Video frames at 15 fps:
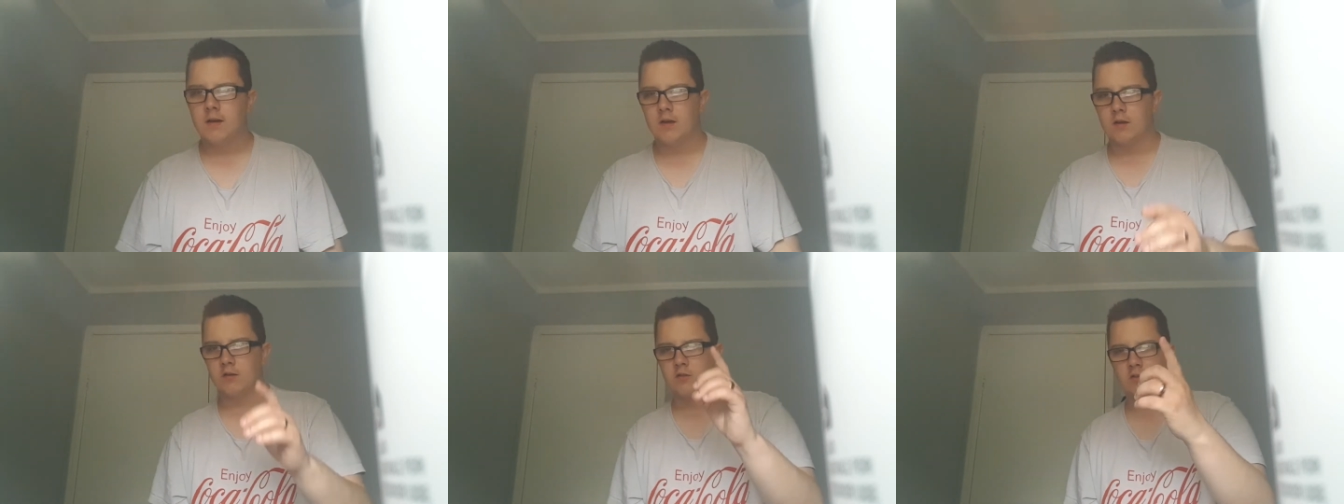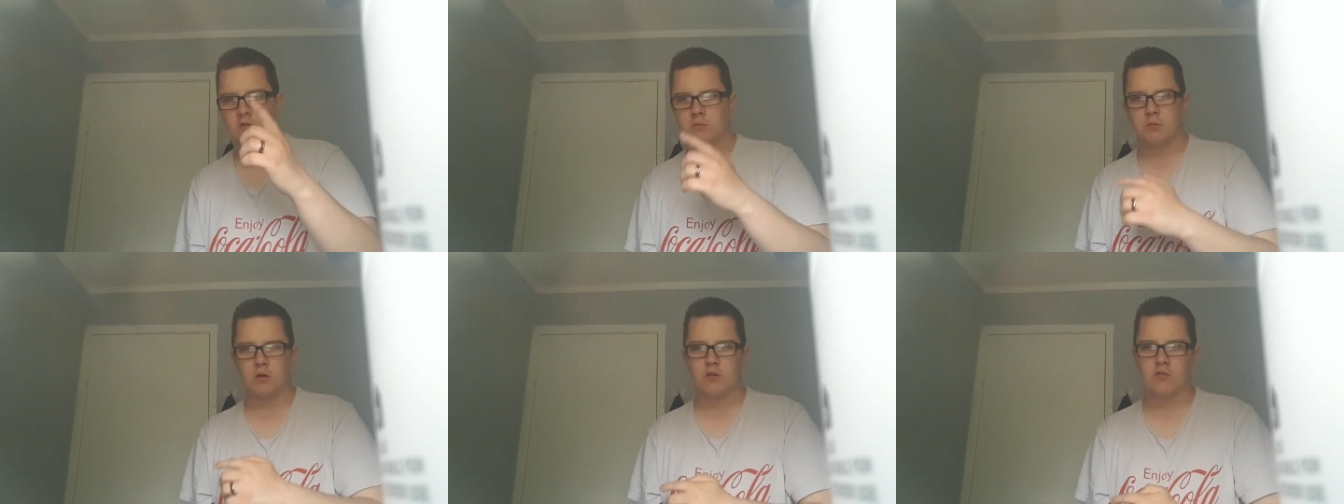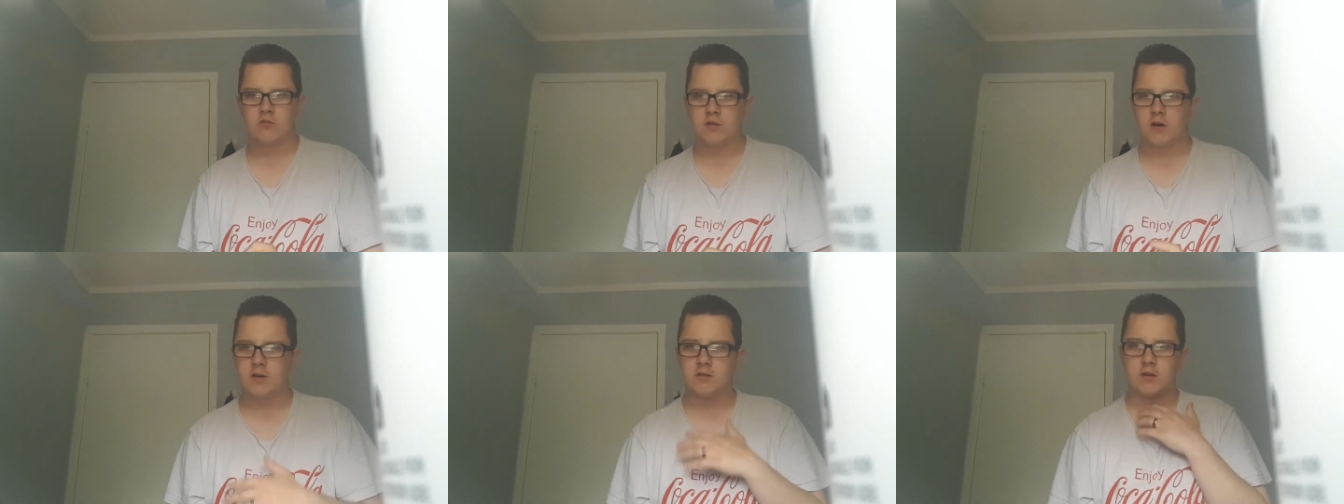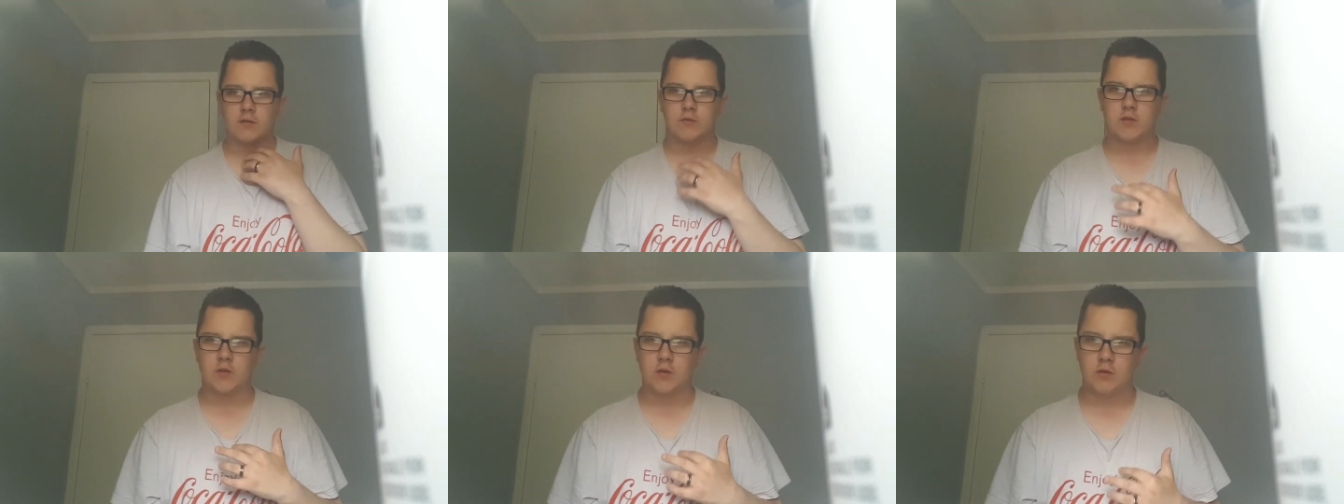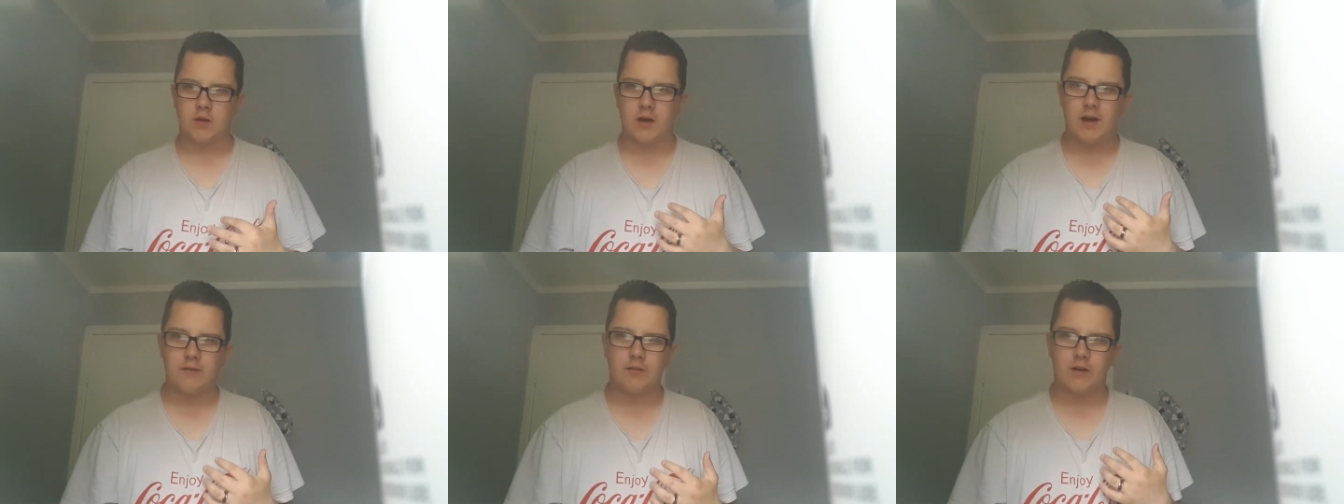You're just the worst dad I could
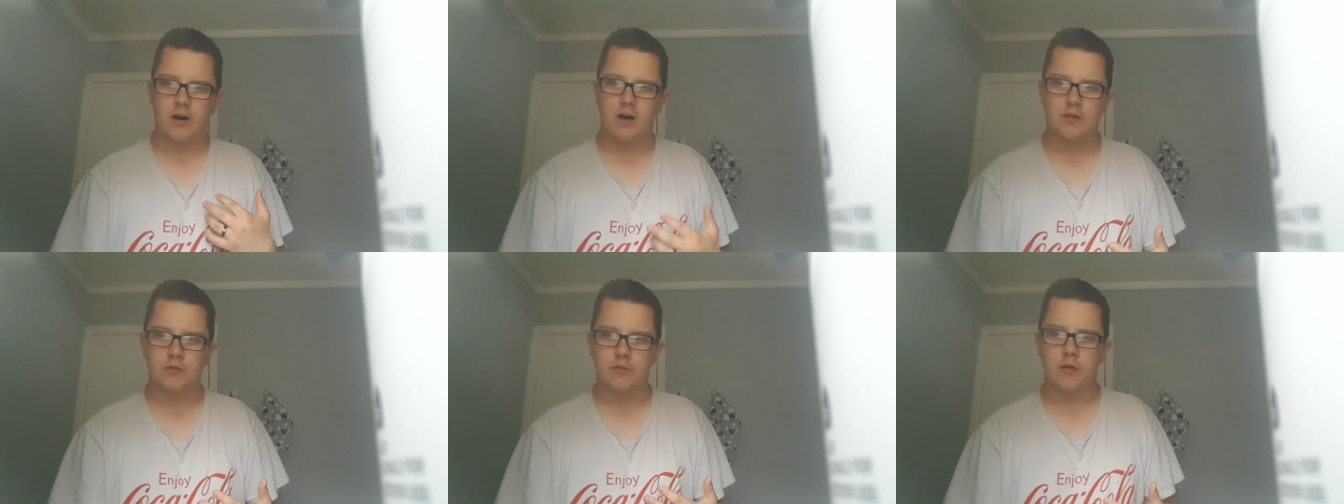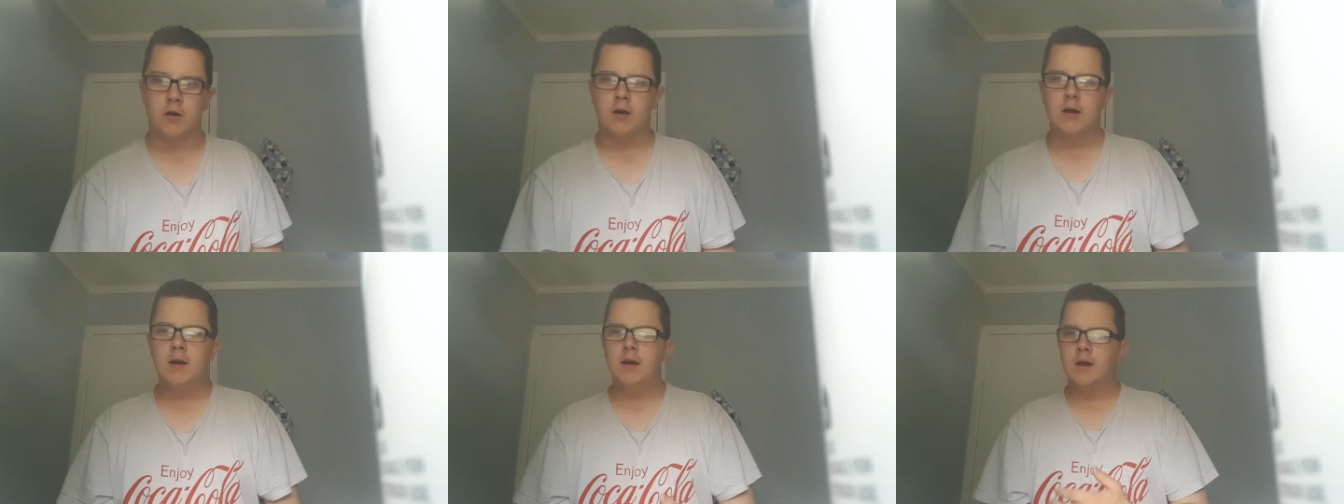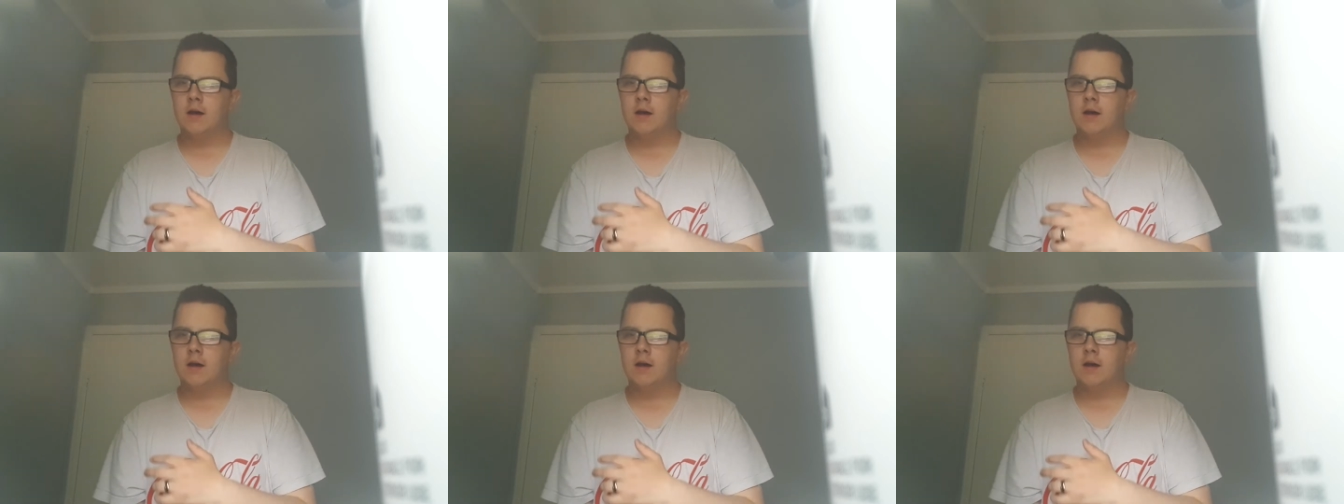ever ask for.